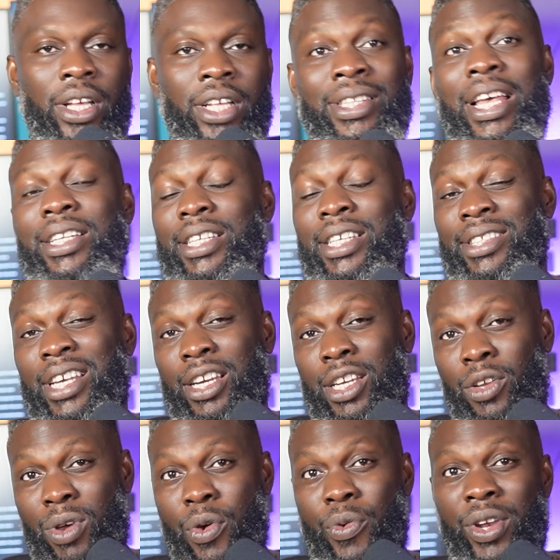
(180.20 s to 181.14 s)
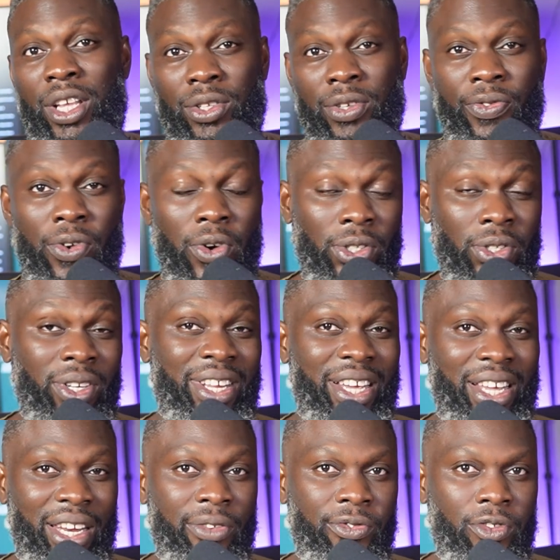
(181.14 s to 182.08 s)
And that's exactly why we need to focus on
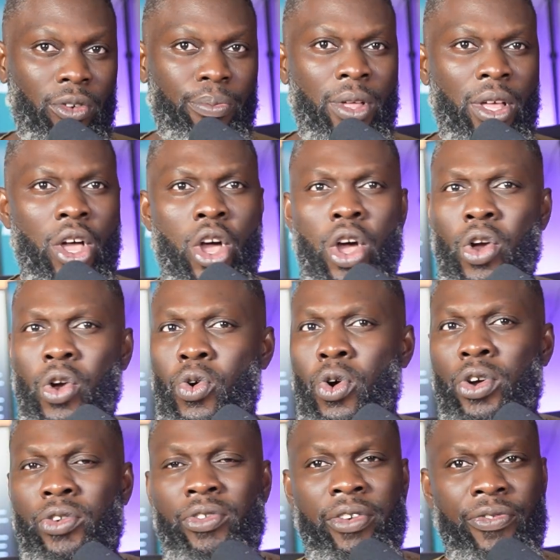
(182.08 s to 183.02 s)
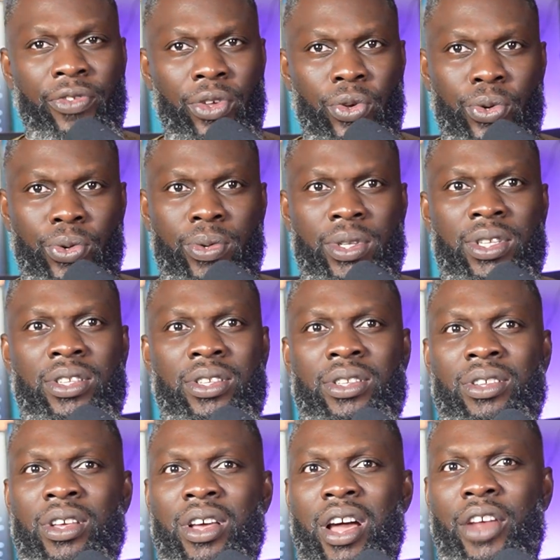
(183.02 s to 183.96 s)
the inner form. Code
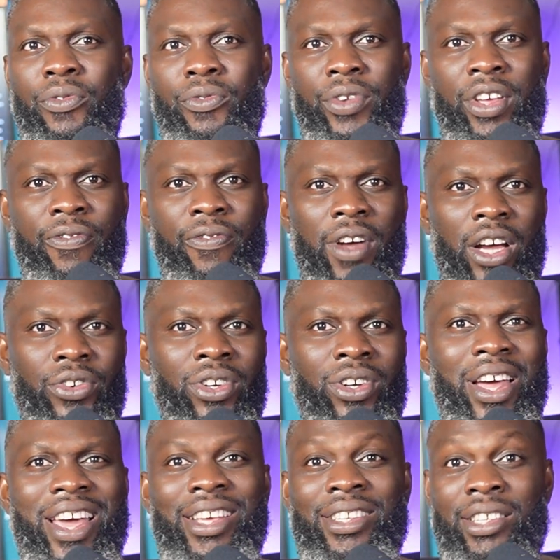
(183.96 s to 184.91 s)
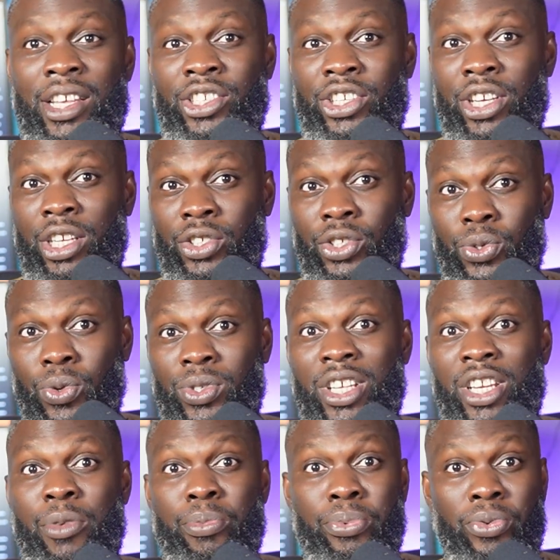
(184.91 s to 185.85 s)
reviews and refactoring are essential tools
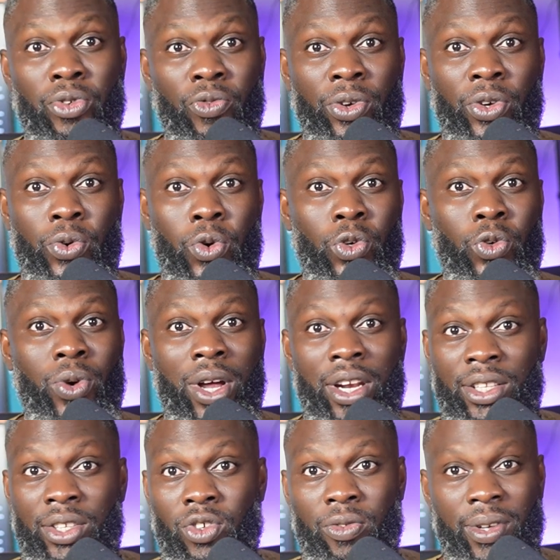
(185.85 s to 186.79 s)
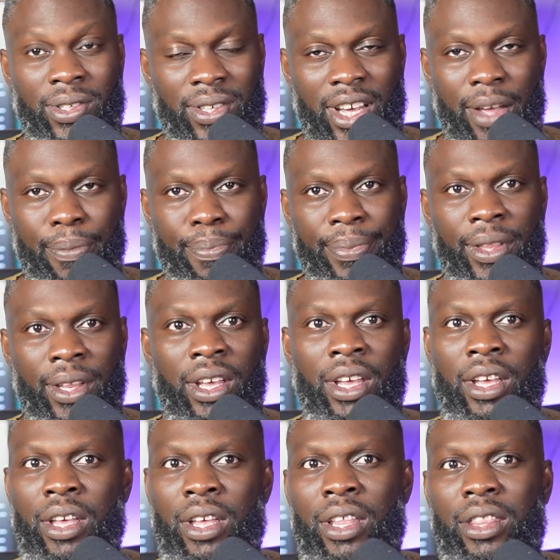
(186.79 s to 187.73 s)
in improving code quality over time.
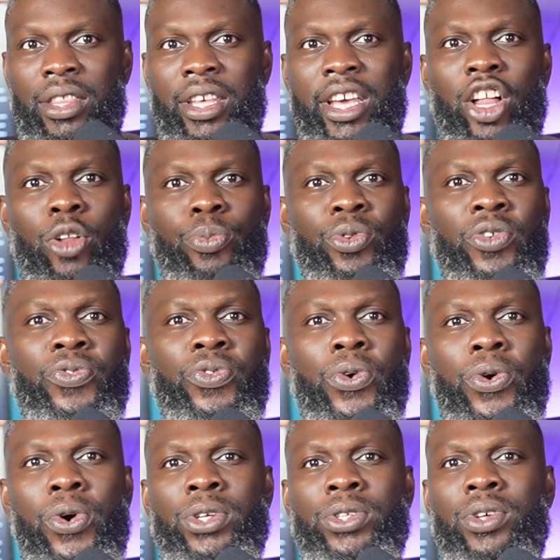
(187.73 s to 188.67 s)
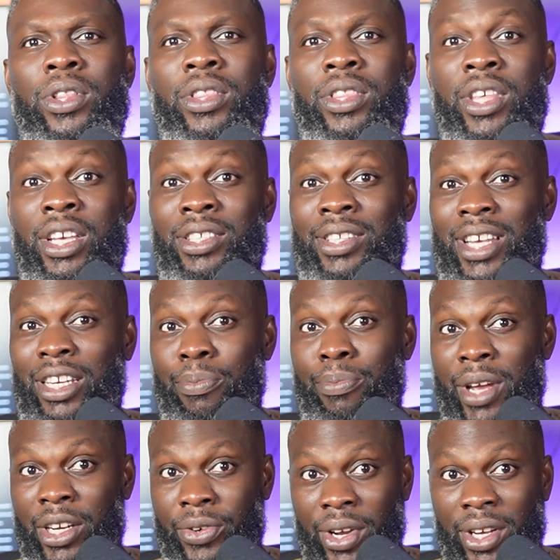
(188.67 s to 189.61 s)
They help you focus on things that
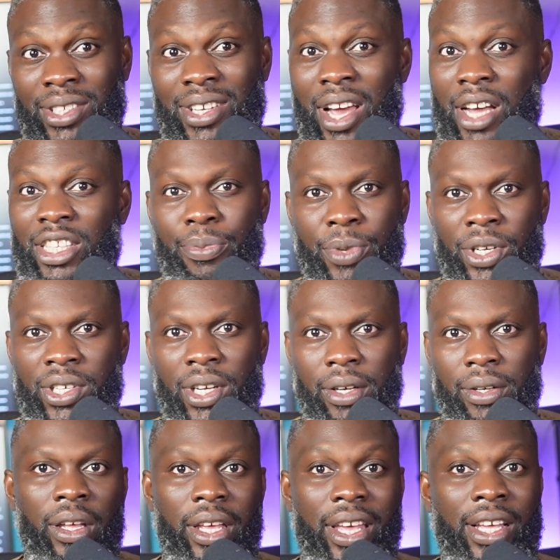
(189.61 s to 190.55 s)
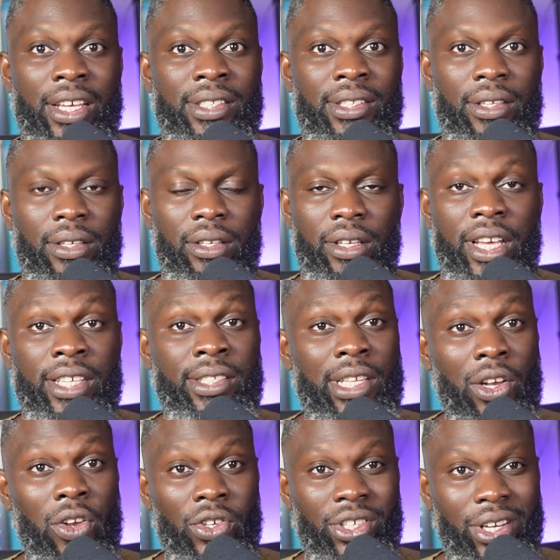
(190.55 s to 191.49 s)
metrics can't measure. Is
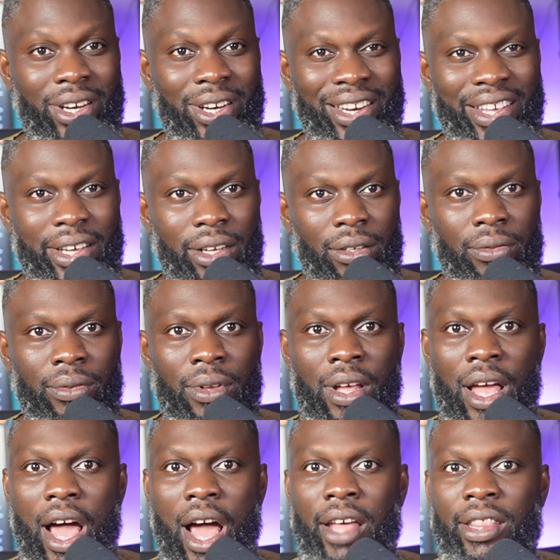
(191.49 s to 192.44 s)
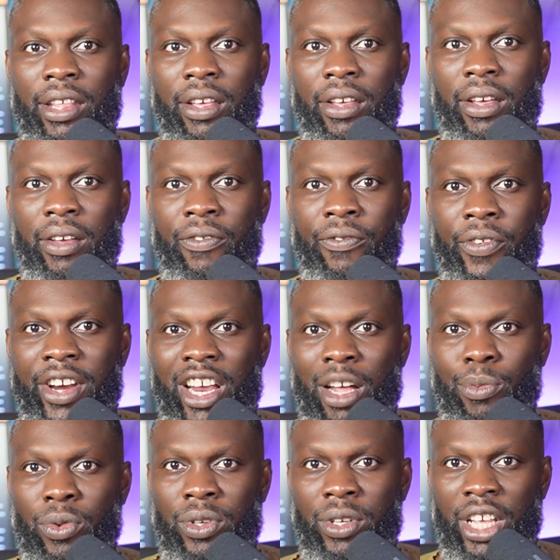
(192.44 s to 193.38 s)
the logic clear? Are the
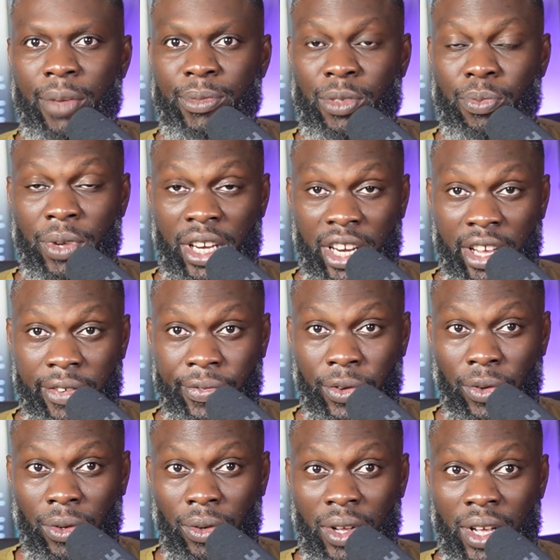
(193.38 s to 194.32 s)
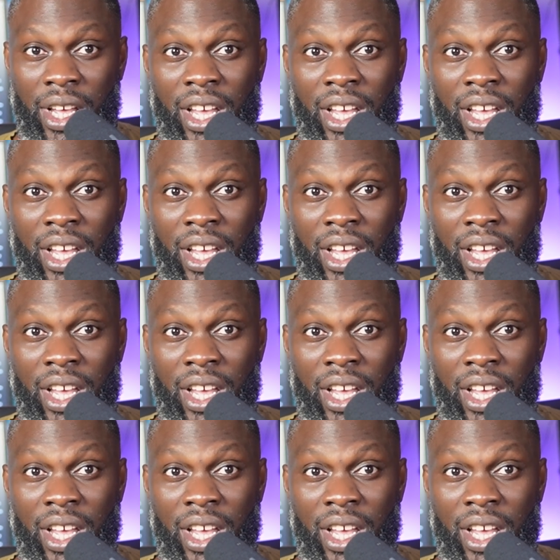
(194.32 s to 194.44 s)
variable names meaningful?